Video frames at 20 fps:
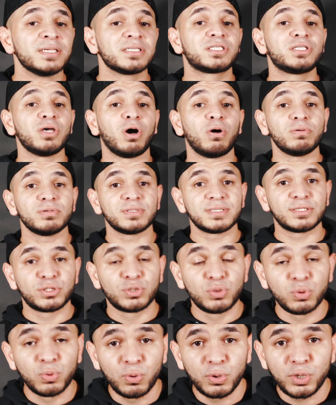so
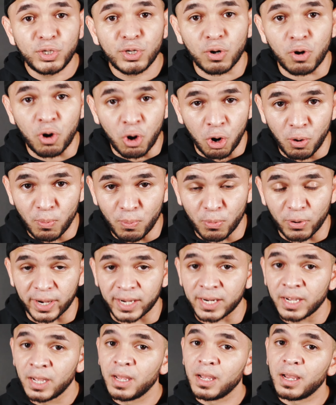do your
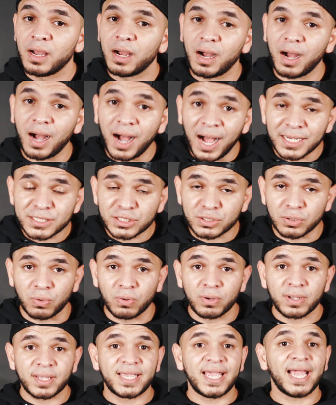homework.
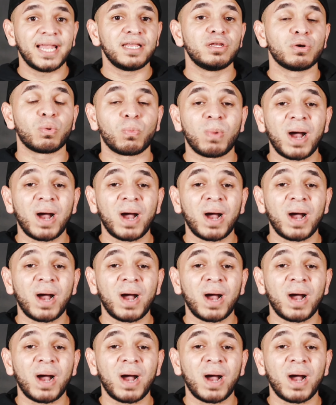Also, can your